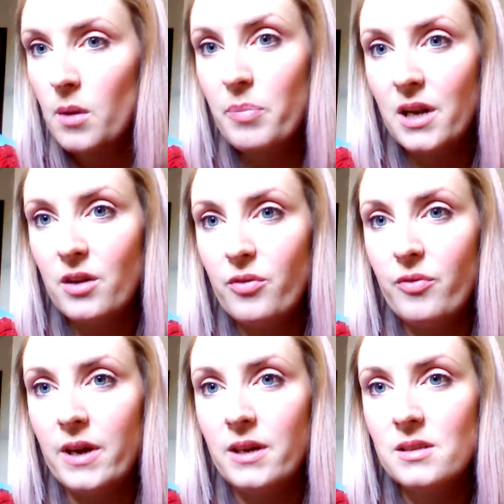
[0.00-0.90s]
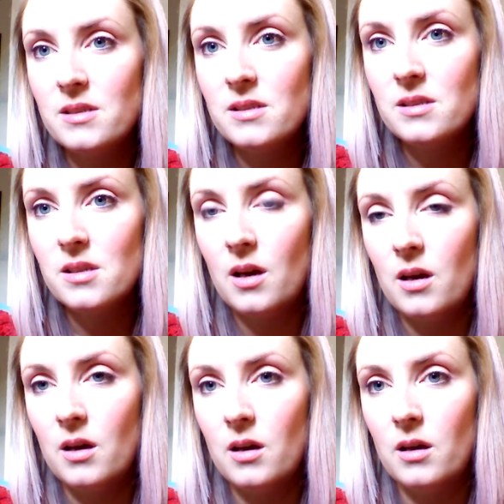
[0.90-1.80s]
benefits
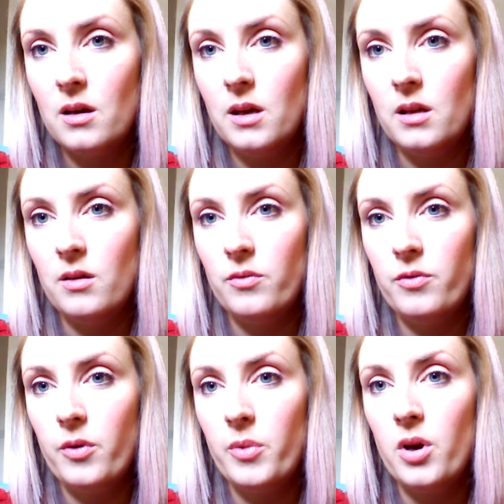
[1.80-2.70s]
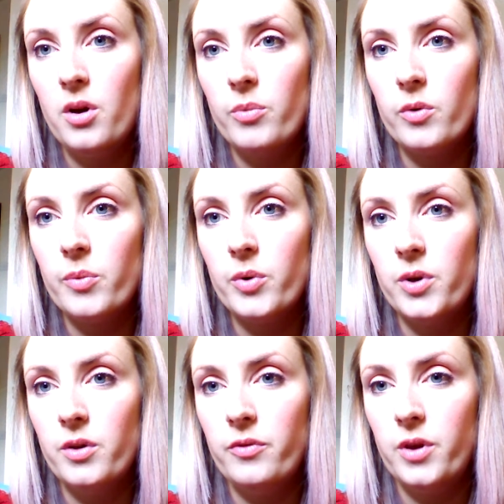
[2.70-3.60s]
from a herbal
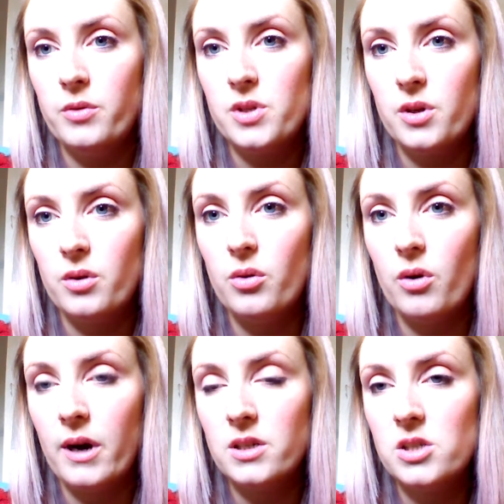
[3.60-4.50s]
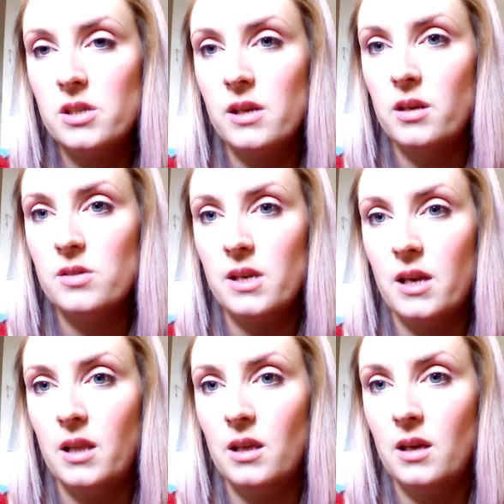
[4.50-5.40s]
point of view, so you're not actually using
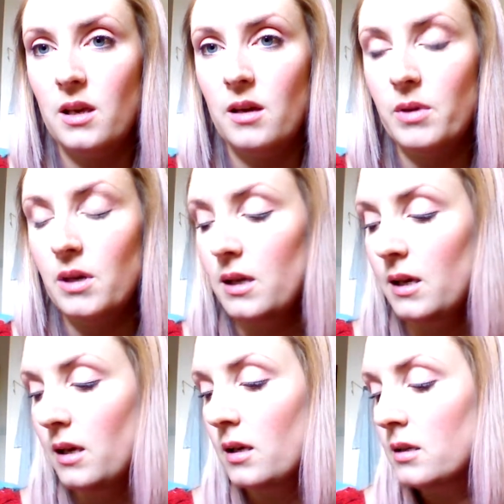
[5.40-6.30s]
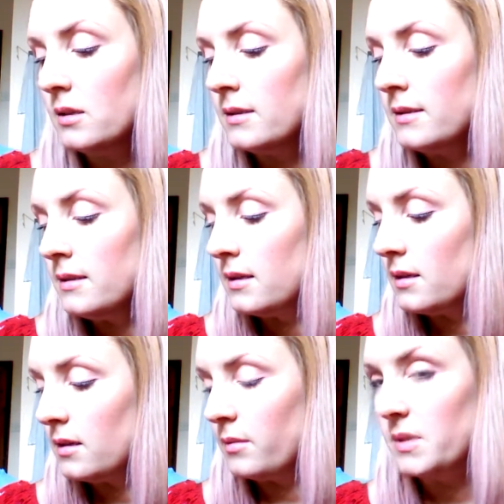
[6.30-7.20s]
anything chemically.
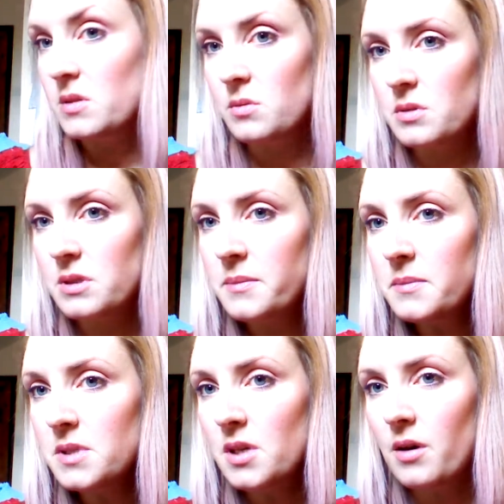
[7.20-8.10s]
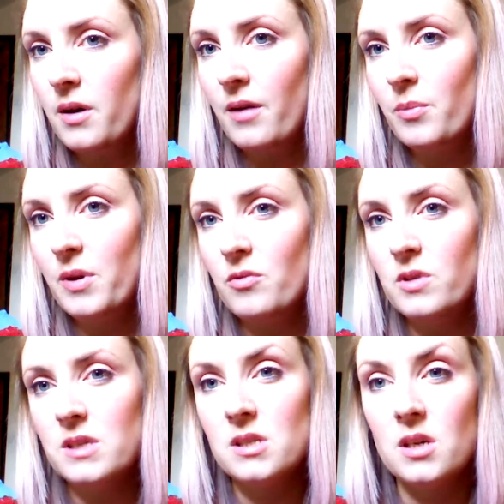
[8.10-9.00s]
It's awesome, so have a bit of
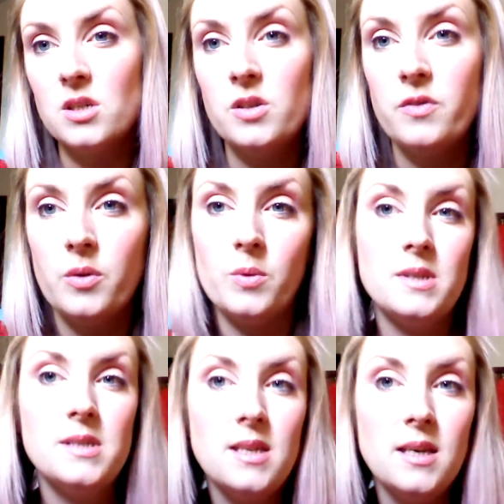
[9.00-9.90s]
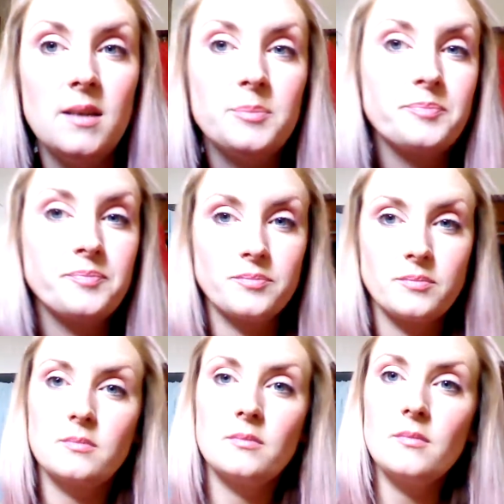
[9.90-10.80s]
research if you want to see
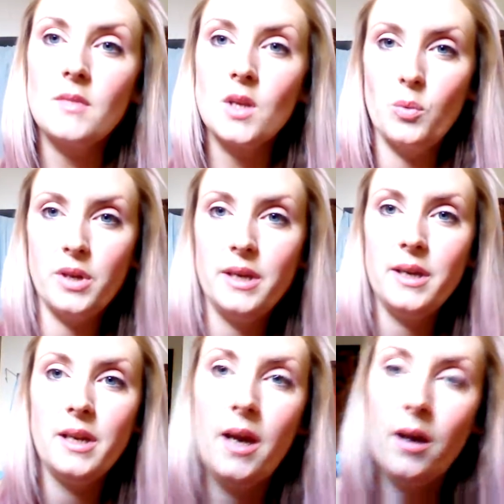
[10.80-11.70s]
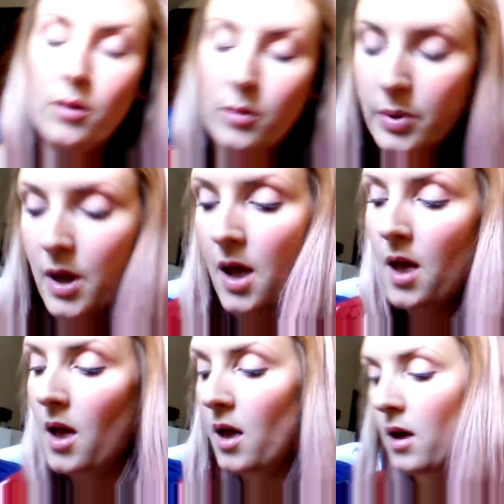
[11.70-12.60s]
what it can help.
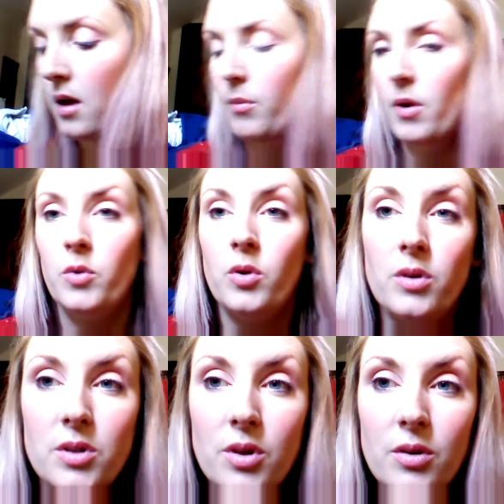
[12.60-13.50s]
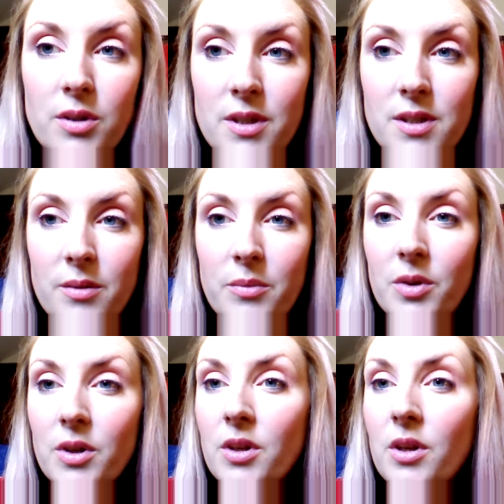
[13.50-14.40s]
I'm not a doctor, so I'm
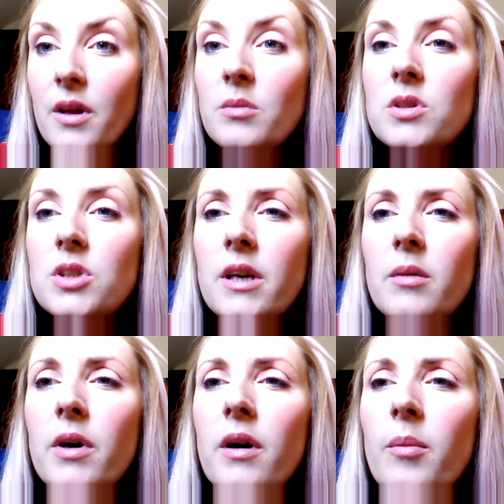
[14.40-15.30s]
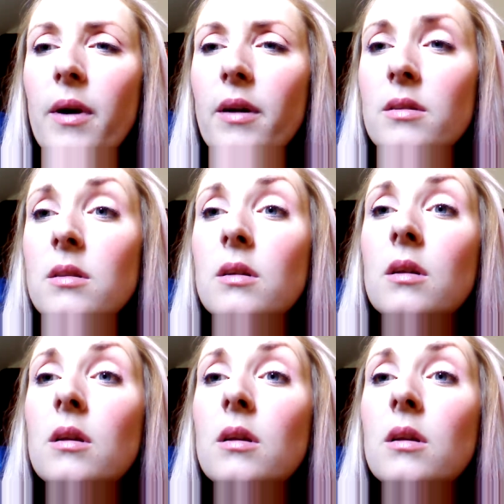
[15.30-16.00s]
not going to do that. I'm just checking my eyebrows